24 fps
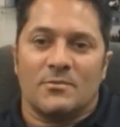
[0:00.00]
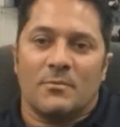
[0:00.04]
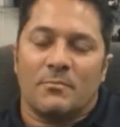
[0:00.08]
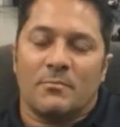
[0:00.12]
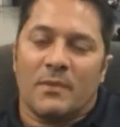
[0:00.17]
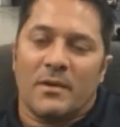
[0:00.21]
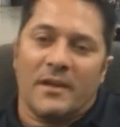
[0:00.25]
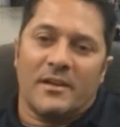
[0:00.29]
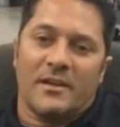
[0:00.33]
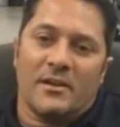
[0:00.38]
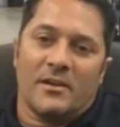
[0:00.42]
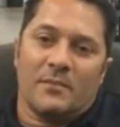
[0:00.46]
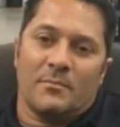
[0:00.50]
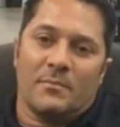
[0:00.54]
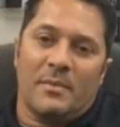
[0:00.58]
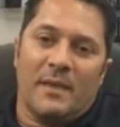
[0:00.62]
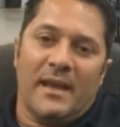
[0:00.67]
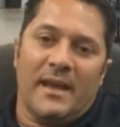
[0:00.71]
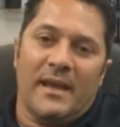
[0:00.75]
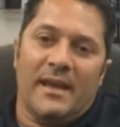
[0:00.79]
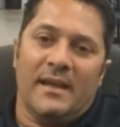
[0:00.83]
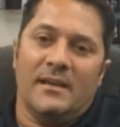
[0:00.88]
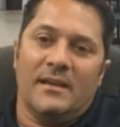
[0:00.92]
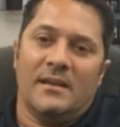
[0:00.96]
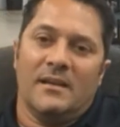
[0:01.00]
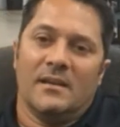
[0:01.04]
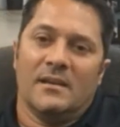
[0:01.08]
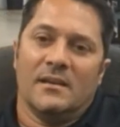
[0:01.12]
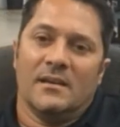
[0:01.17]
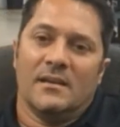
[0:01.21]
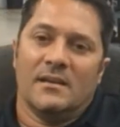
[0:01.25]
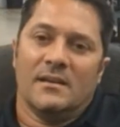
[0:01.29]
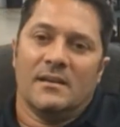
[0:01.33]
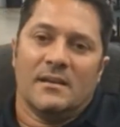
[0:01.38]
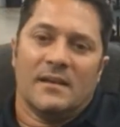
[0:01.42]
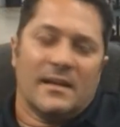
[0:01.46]
Well, Brickyard paid,
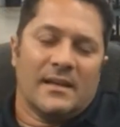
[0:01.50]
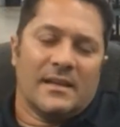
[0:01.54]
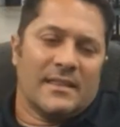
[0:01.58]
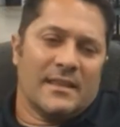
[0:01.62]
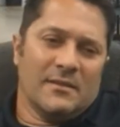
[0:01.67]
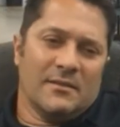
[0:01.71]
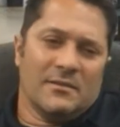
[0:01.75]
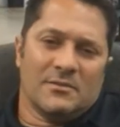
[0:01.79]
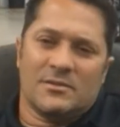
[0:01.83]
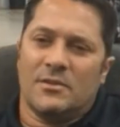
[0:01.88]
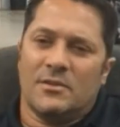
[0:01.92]
I think it was